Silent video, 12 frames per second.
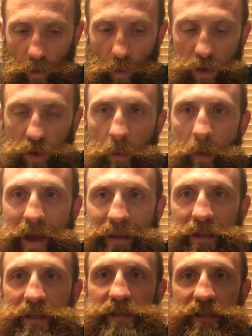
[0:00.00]
When you
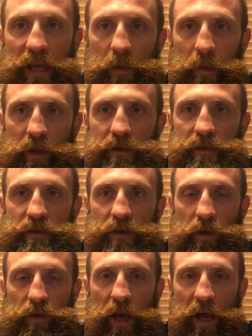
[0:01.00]
make these statements
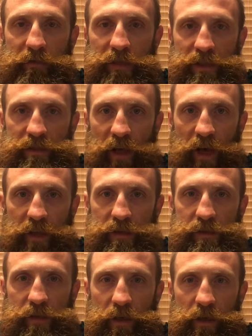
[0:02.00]
or you have these
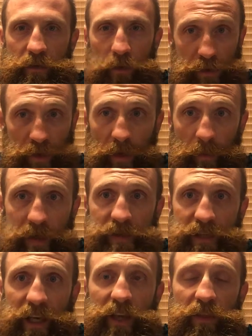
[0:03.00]
thoughts, there's going to be a
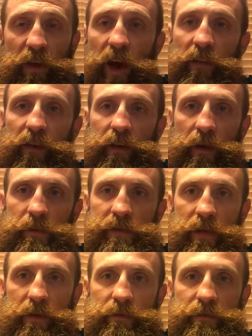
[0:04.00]
second thought that comes
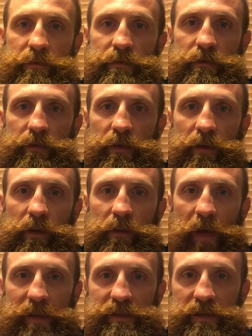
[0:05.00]
in.
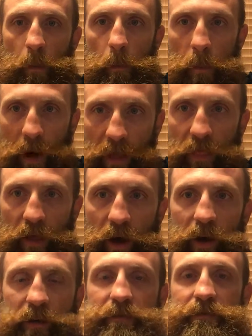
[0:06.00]
That's the but
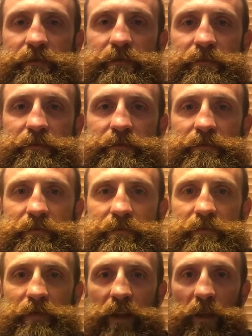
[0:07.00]
thought.
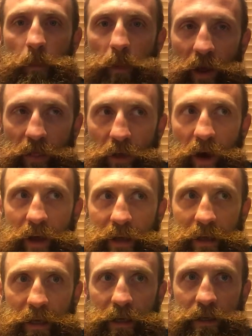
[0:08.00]
And the but
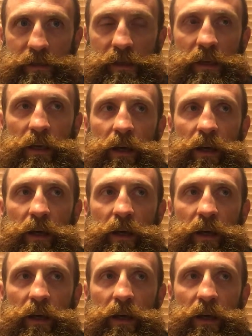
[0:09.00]
thought is